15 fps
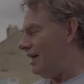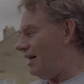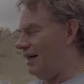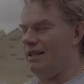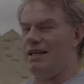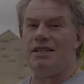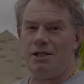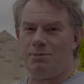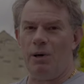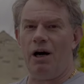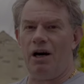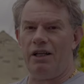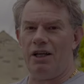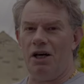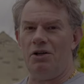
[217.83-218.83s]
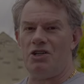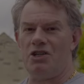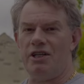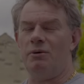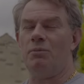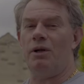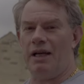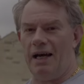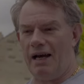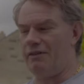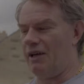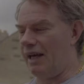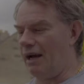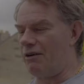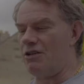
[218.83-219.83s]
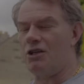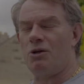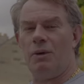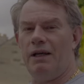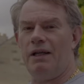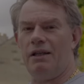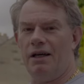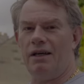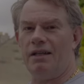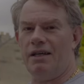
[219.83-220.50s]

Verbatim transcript: and this is part of the ownership when you have a garage queen like